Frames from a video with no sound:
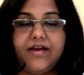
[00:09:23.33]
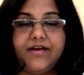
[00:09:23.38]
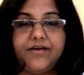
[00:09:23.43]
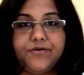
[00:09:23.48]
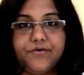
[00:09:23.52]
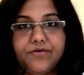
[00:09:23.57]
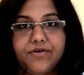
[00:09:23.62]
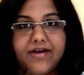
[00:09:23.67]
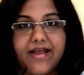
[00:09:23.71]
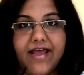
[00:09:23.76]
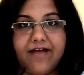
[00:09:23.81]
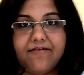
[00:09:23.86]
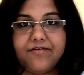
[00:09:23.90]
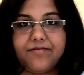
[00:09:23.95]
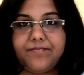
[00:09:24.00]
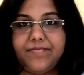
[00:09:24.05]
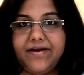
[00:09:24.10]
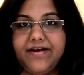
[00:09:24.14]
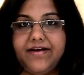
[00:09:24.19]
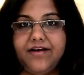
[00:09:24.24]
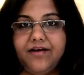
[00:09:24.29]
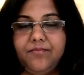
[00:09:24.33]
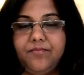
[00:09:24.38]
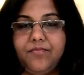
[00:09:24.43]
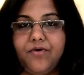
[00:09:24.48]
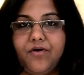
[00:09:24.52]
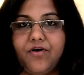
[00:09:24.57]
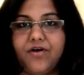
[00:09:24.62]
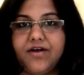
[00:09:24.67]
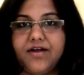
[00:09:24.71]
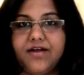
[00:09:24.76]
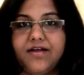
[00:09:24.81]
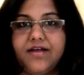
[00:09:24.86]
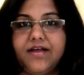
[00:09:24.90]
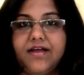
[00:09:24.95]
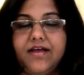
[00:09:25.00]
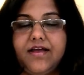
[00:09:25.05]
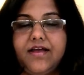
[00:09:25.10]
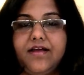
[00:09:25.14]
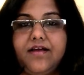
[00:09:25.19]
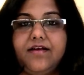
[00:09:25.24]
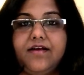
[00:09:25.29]
Don't have a mental block.
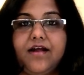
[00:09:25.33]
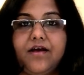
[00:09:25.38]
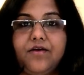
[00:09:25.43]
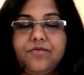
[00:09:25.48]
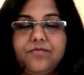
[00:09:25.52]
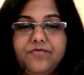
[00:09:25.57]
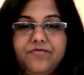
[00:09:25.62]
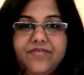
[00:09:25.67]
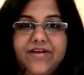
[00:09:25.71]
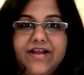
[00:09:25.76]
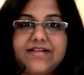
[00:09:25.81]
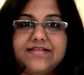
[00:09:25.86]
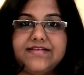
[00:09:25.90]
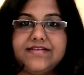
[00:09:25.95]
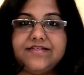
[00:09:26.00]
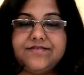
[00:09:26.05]
Now, friends,